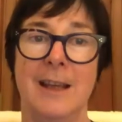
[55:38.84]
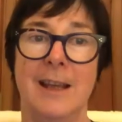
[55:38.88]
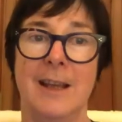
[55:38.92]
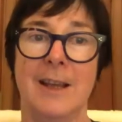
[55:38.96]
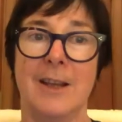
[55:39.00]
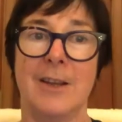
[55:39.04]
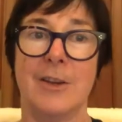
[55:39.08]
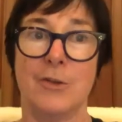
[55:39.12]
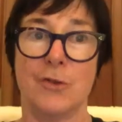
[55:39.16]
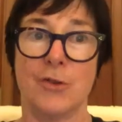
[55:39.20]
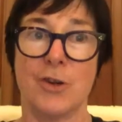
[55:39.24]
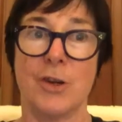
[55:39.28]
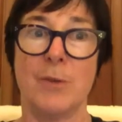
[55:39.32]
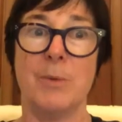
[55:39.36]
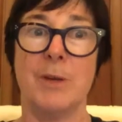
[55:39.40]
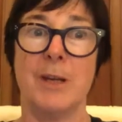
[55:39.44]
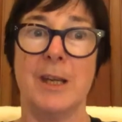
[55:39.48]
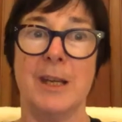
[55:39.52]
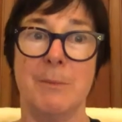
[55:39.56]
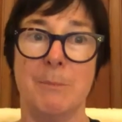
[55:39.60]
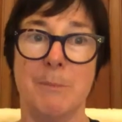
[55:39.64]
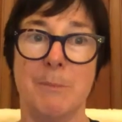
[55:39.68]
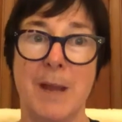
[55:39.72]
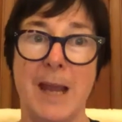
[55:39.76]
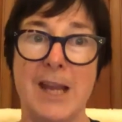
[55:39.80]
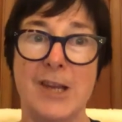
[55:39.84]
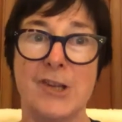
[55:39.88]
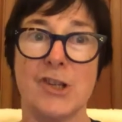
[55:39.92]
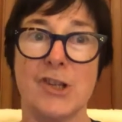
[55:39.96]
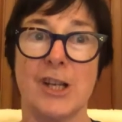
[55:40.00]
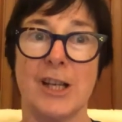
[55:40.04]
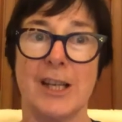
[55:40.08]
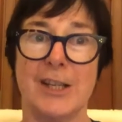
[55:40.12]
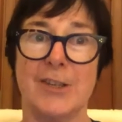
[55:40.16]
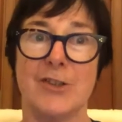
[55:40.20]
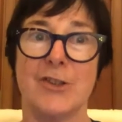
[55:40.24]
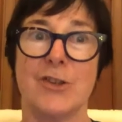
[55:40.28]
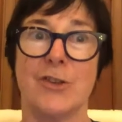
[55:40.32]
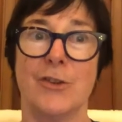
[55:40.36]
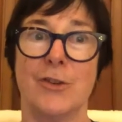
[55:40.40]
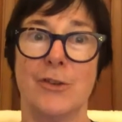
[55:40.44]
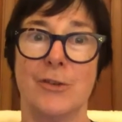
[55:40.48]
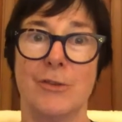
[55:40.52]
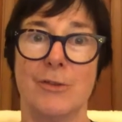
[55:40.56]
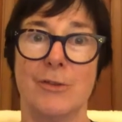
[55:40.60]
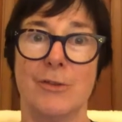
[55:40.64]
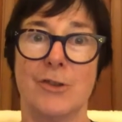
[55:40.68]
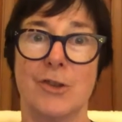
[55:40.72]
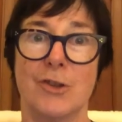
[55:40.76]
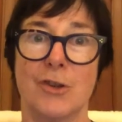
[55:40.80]
contributing majorly
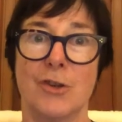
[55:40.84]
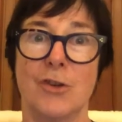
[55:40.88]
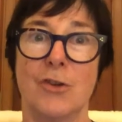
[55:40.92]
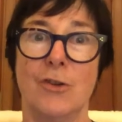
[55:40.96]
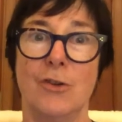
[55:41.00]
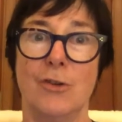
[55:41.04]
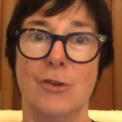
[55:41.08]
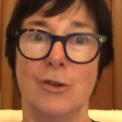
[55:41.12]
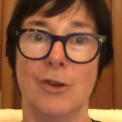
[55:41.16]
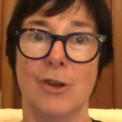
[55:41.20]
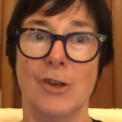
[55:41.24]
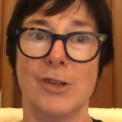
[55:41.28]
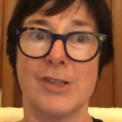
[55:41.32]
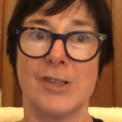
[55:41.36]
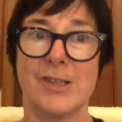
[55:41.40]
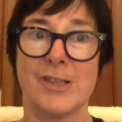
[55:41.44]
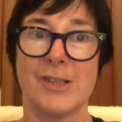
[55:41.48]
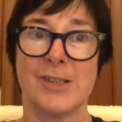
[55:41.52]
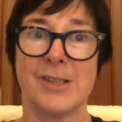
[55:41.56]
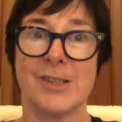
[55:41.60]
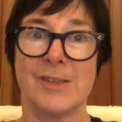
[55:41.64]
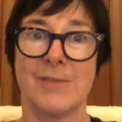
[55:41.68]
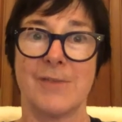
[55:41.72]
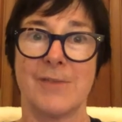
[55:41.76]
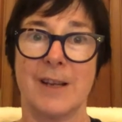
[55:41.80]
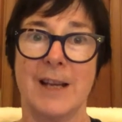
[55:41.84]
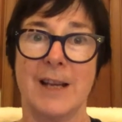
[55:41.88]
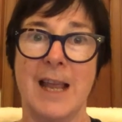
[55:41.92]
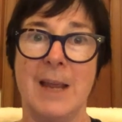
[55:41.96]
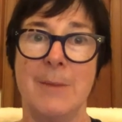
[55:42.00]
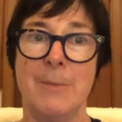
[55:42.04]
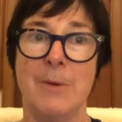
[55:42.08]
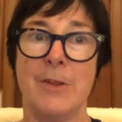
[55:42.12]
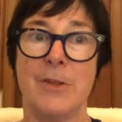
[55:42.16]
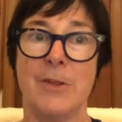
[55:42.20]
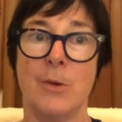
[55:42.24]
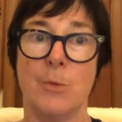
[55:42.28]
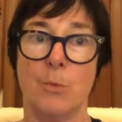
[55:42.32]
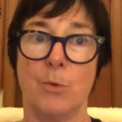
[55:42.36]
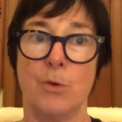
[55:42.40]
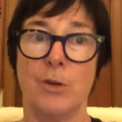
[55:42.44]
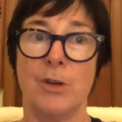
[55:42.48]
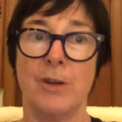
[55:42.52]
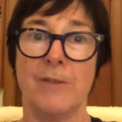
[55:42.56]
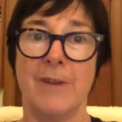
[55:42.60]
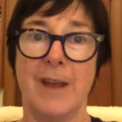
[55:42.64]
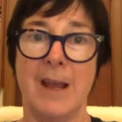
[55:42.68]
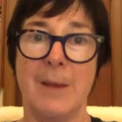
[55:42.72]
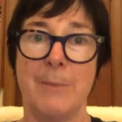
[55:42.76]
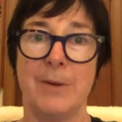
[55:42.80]
to, to losses for Labor that wouldn't
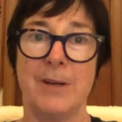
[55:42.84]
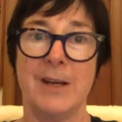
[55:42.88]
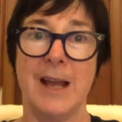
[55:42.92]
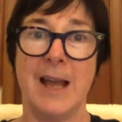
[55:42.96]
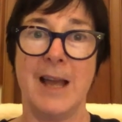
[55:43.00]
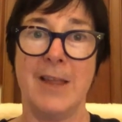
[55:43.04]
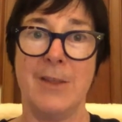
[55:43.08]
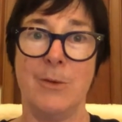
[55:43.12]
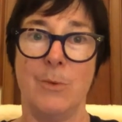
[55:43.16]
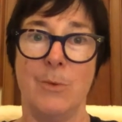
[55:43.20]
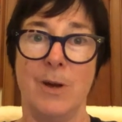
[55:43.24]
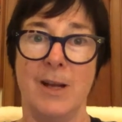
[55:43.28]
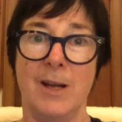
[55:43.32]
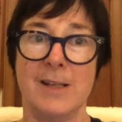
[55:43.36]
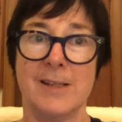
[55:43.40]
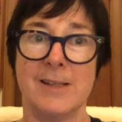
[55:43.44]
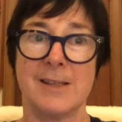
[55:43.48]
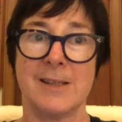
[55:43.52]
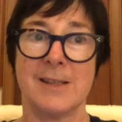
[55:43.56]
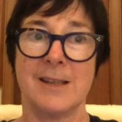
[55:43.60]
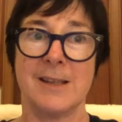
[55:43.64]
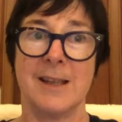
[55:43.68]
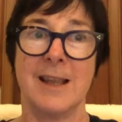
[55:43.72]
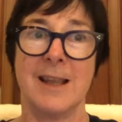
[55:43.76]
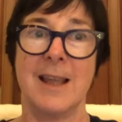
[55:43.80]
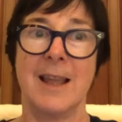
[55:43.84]
have happened otherwise.